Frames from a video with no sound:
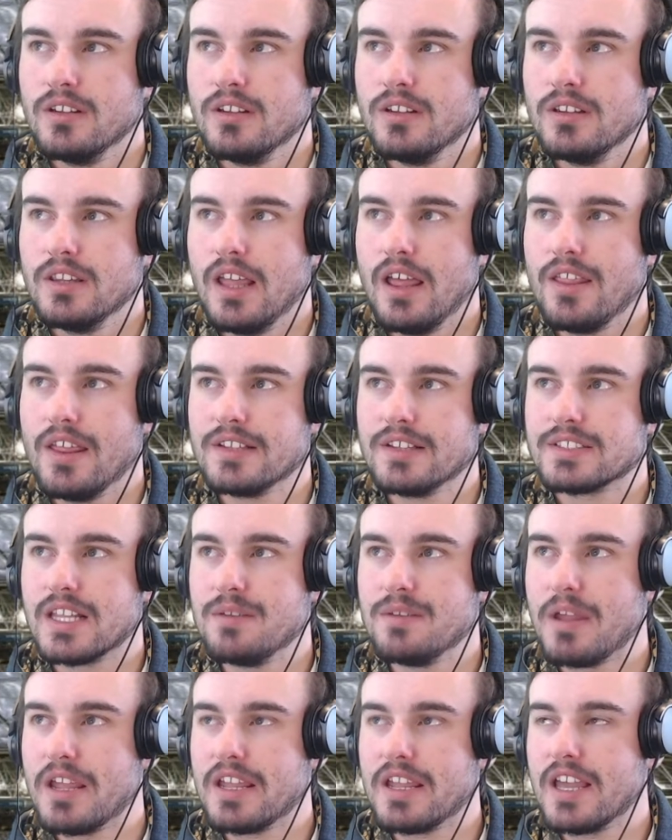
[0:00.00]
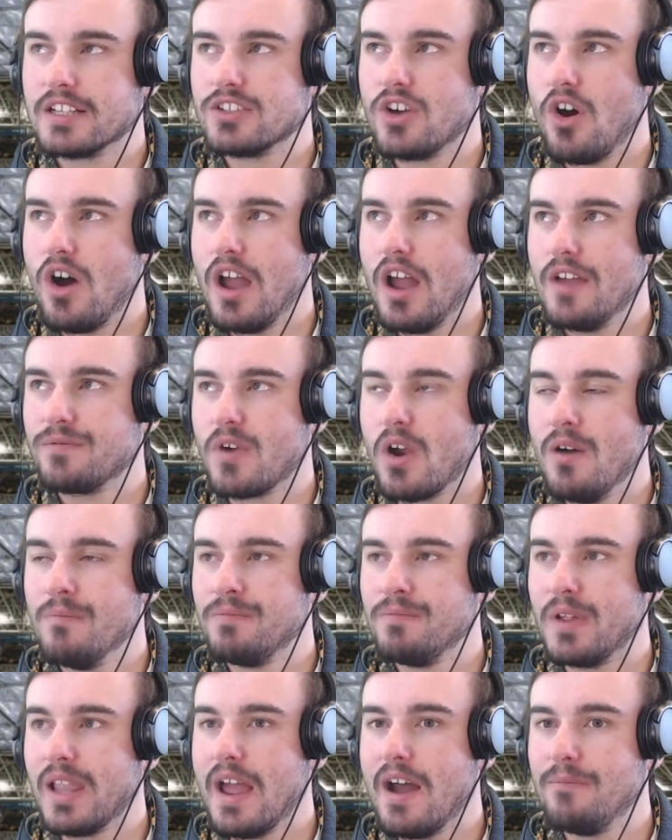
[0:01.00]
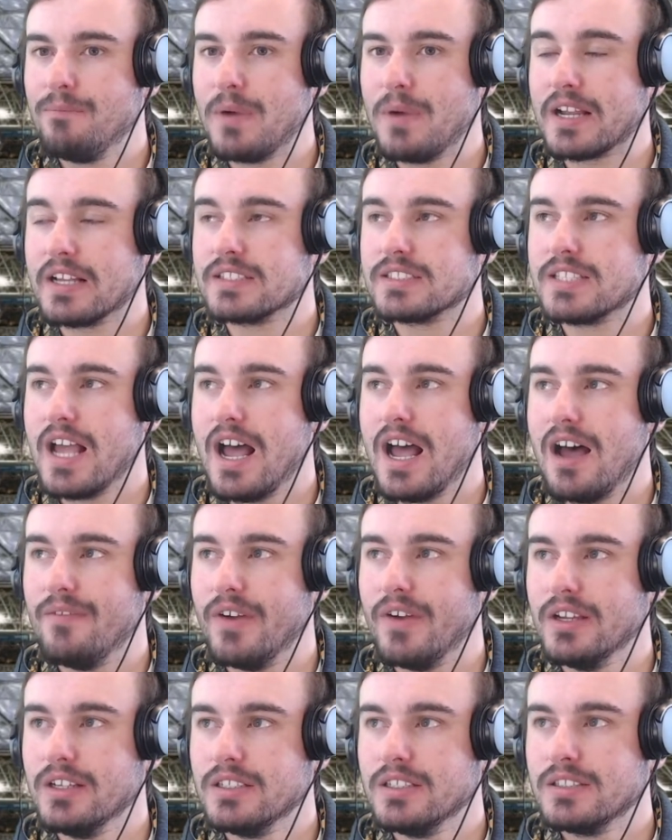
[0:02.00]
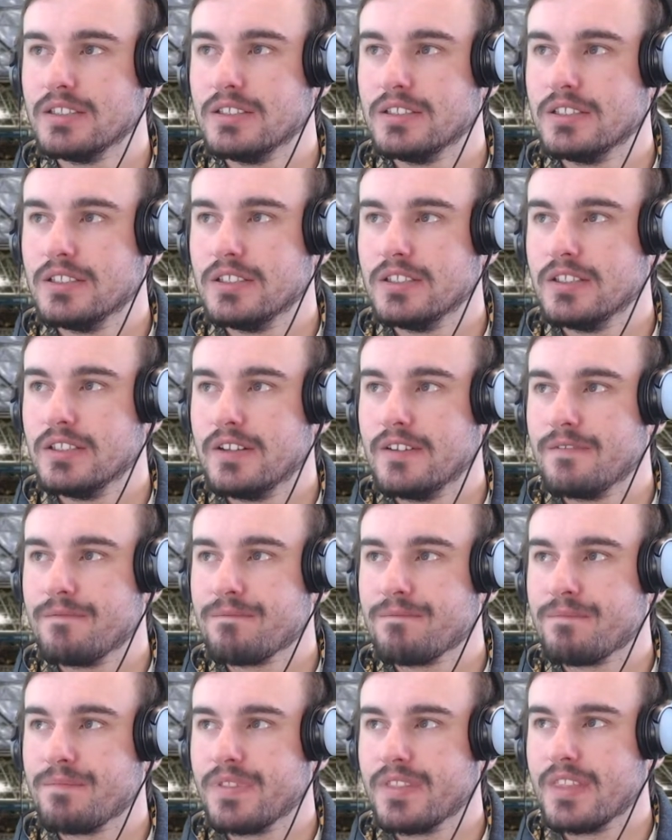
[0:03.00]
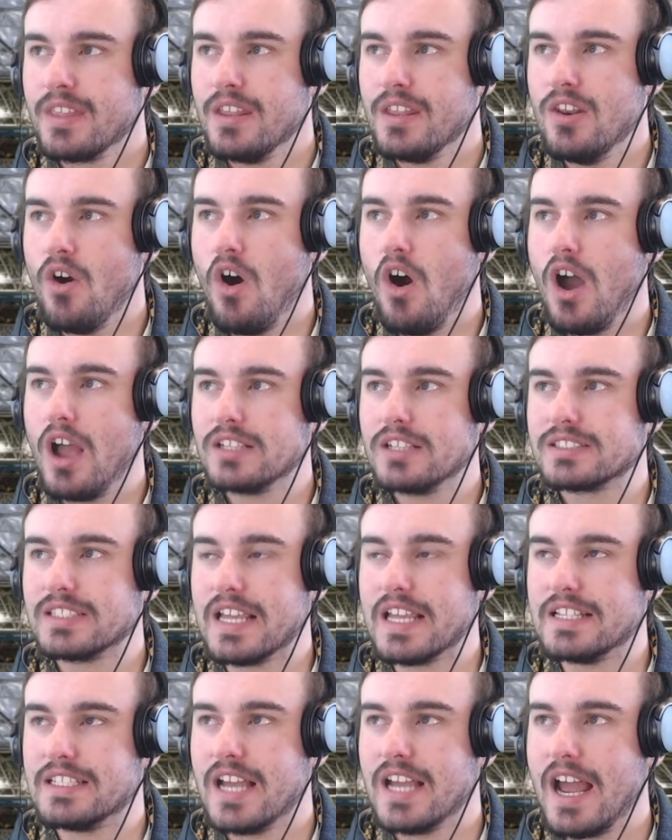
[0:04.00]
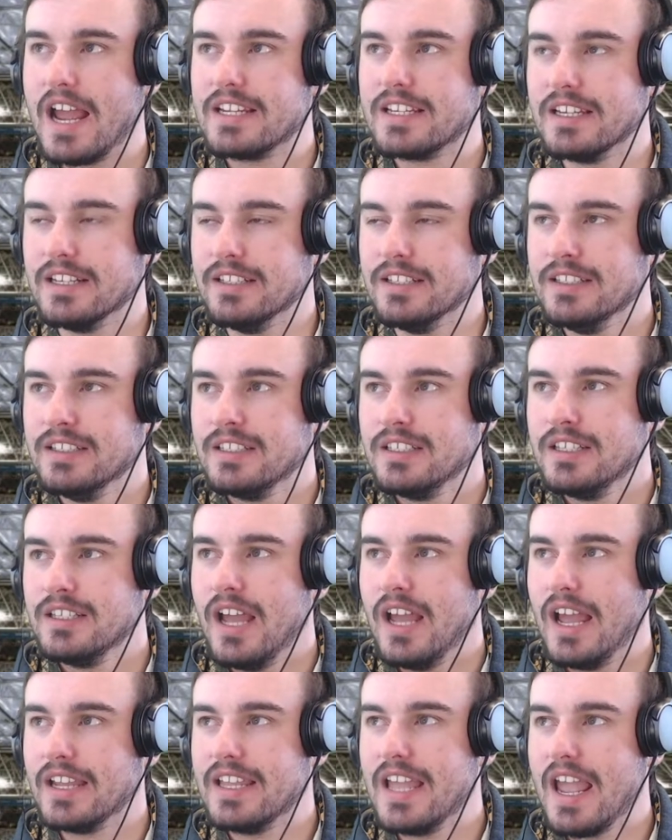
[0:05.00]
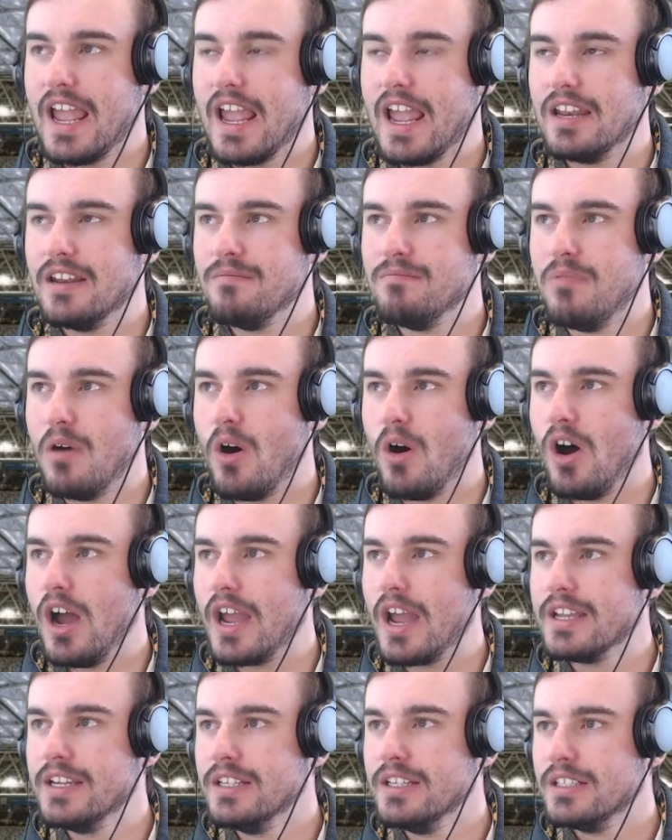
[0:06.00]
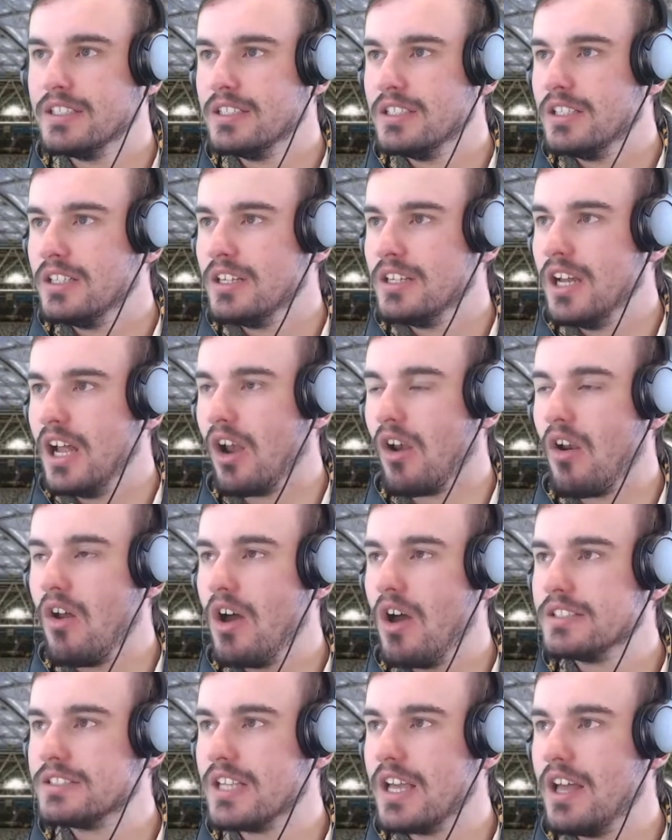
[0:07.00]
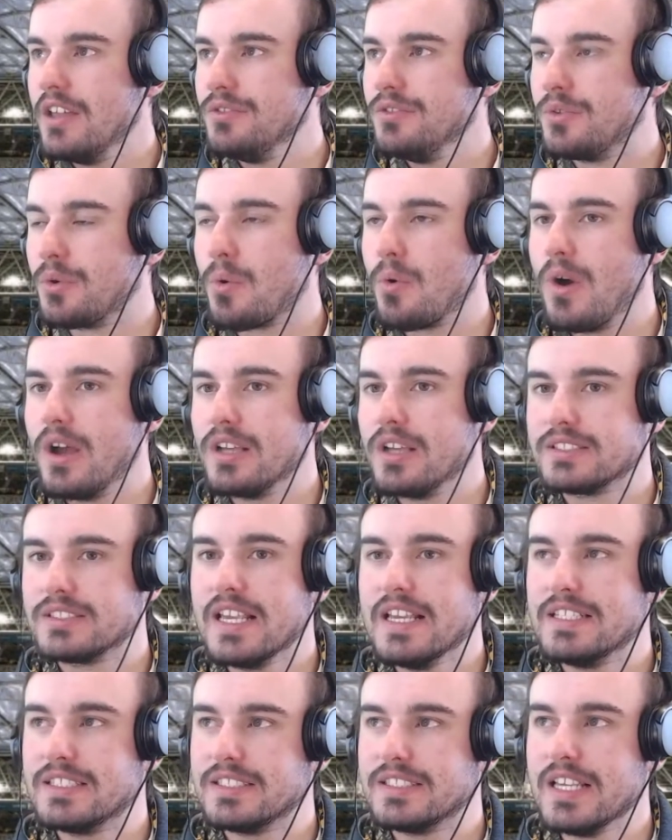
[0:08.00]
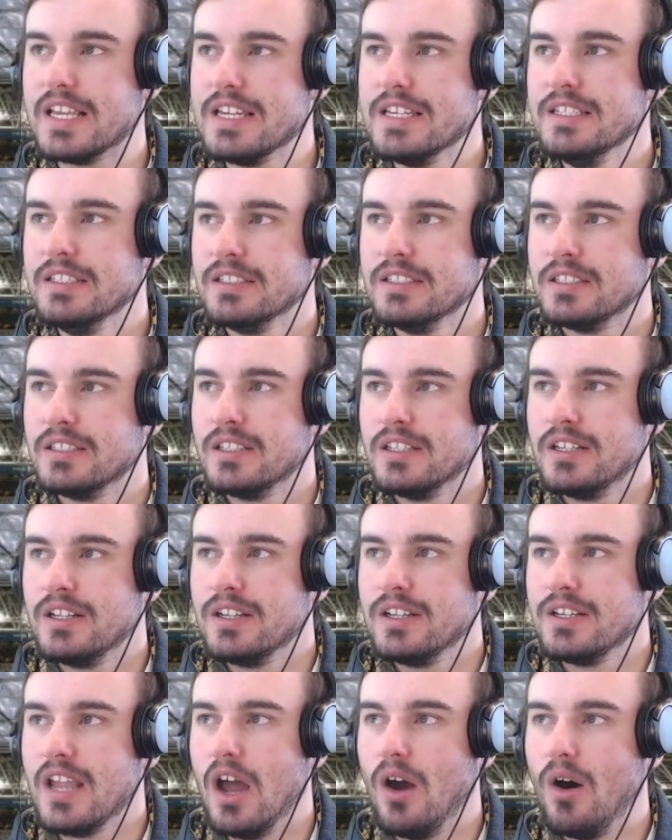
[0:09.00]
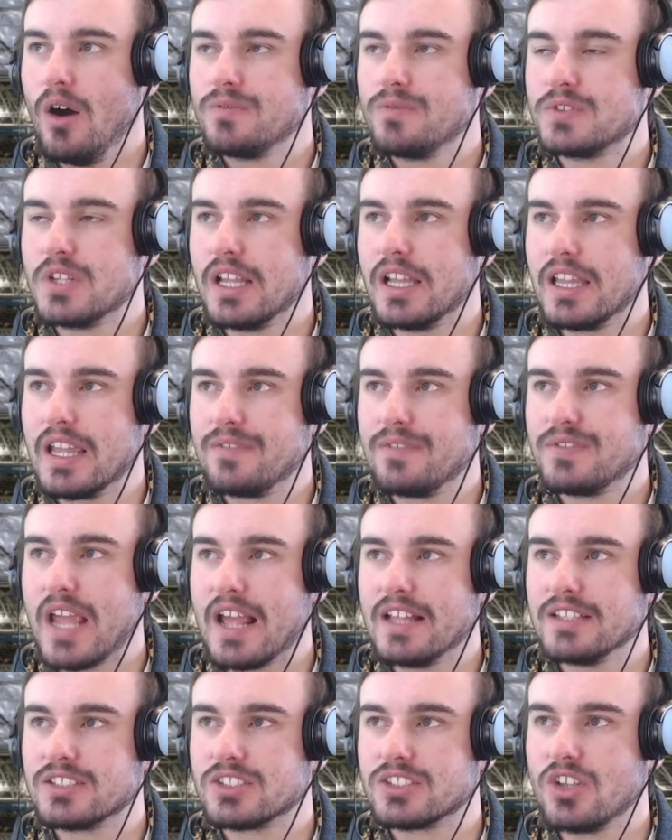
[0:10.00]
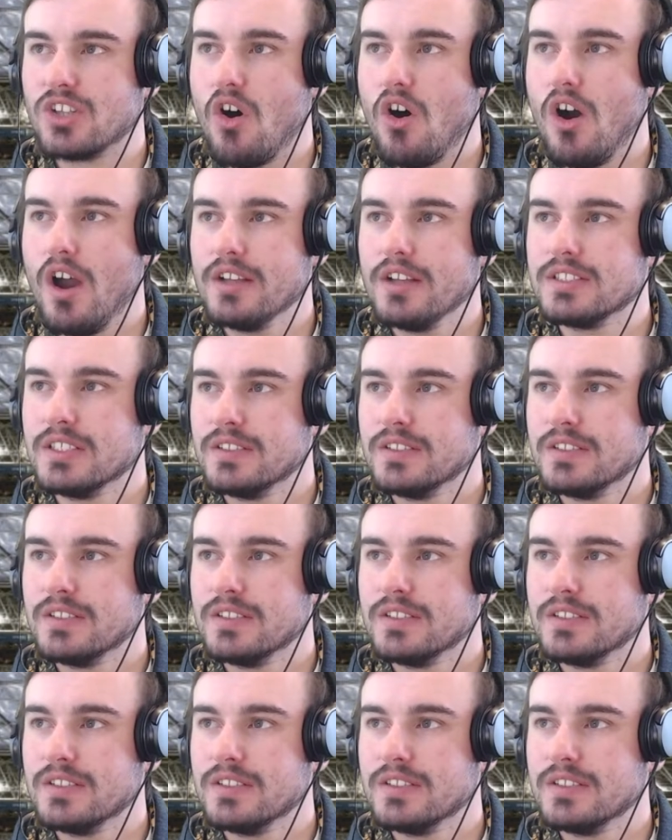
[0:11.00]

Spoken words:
Now that's going to be kicked high from Falau Fakatava. Nicely taken again by Eliza Drua Sisi. Now off to the left-hand side.